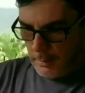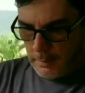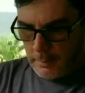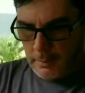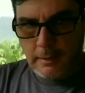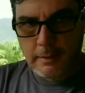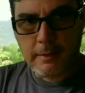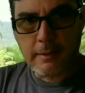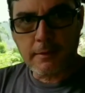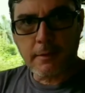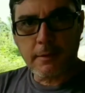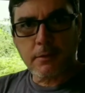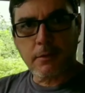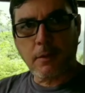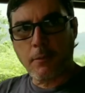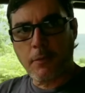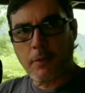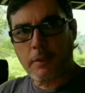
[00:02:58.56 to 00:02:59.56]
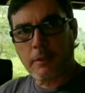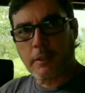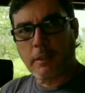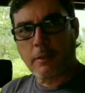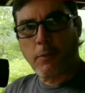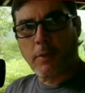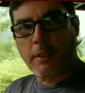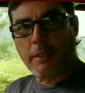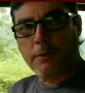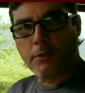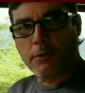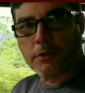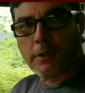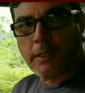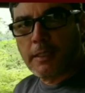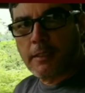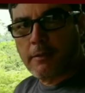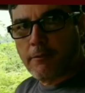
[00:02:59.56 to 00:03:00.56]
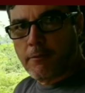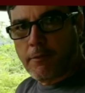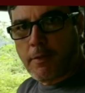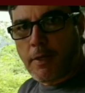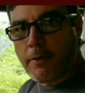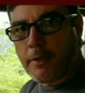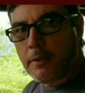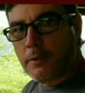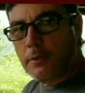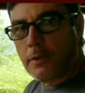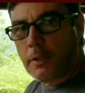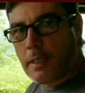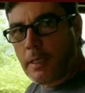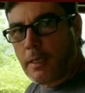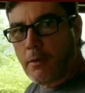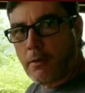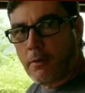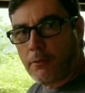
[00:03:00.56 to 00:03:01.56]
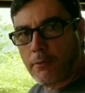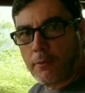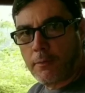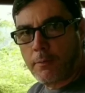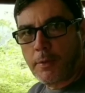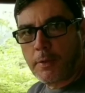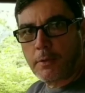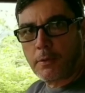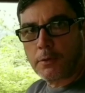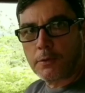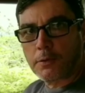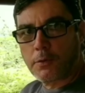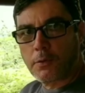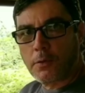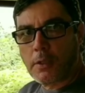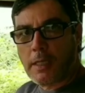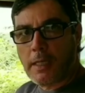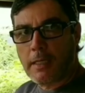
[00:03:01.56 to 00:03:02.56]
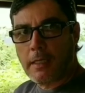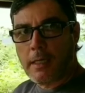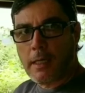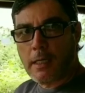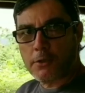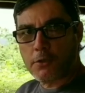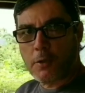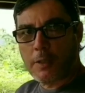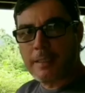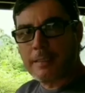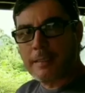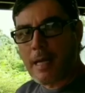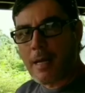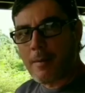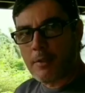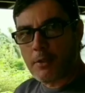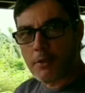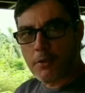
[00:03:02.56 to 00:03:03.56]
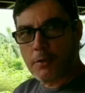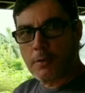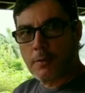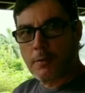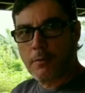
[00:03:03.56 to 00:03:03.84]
This is something that we need to take very good care of, because you can actually damage